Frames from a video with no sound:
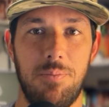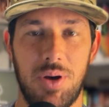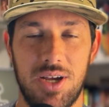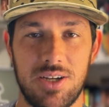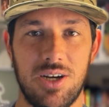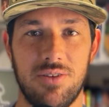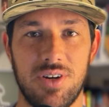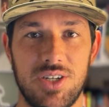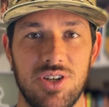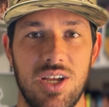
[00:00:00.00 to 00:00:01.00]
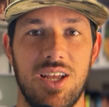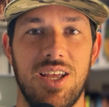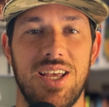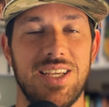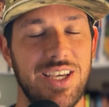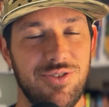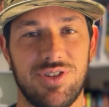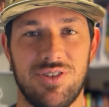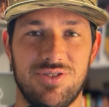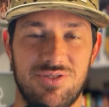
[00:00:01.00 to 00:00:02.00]
Punt coverage, kick
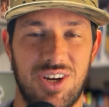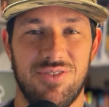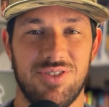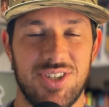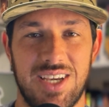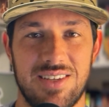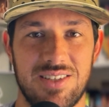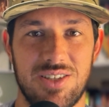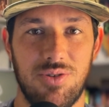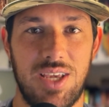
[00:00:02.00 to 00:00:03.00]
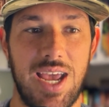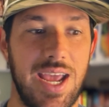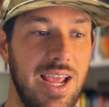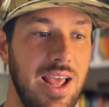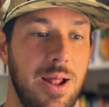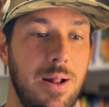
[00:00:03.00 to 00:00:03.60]
return coverage, I guess, is okay.